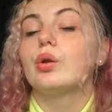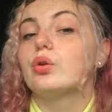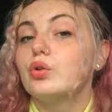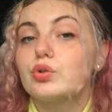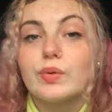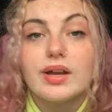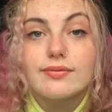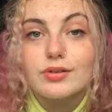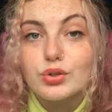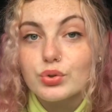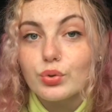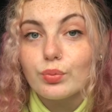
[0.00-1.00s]
Use whatever
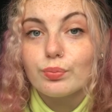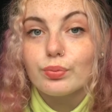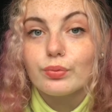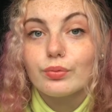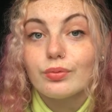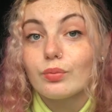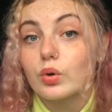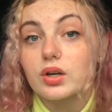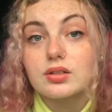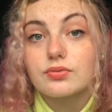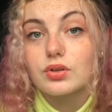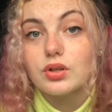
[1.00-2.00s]
soap
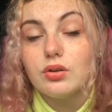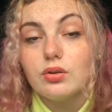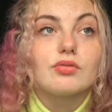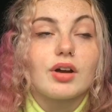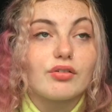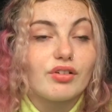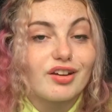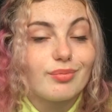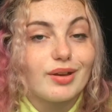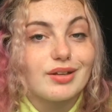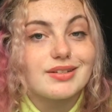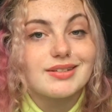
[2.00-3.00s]
works for you. I
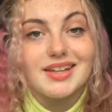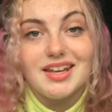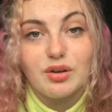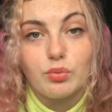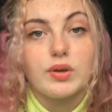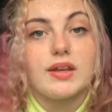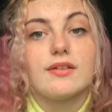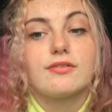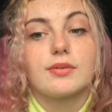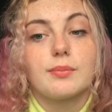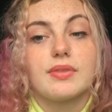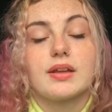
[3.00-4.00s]
recommend staying away
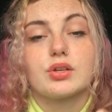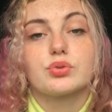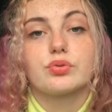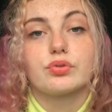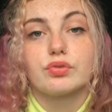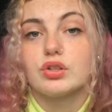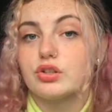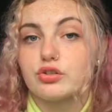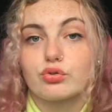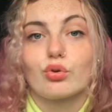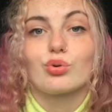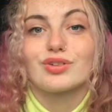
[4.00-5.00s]
from things with a really
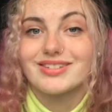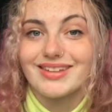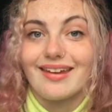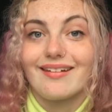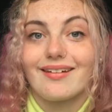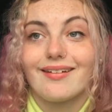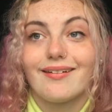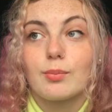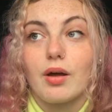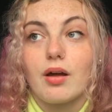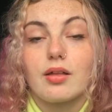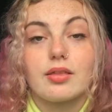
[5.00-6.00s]
strong scent.
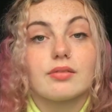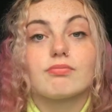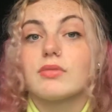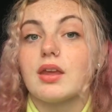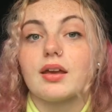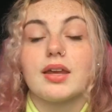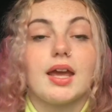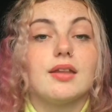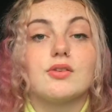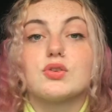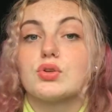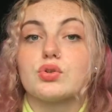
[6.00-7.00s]
But yeah, again,
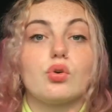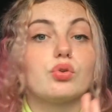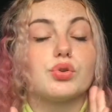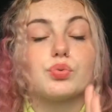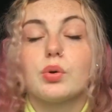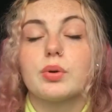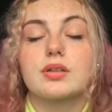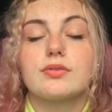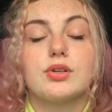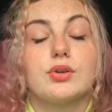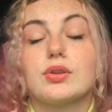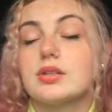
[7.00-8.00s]
this is all just what works for
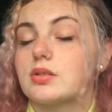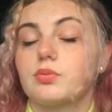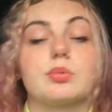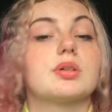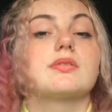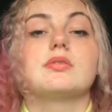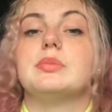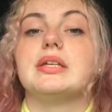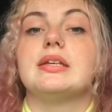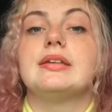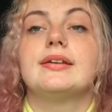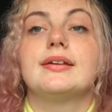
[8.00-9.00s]
you, this is what works for
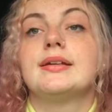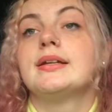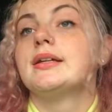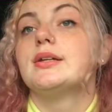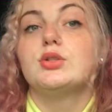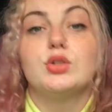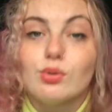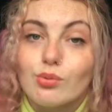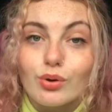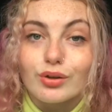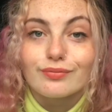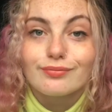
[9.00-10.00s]
me. Do what you
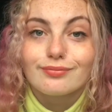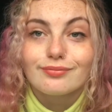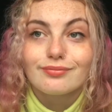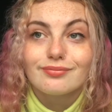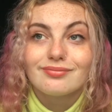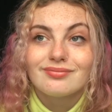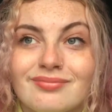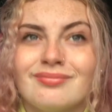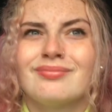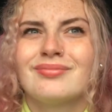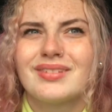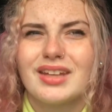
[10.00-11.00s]
want.
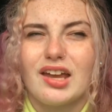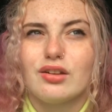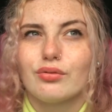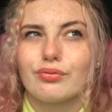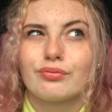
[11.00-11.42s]
Kind of.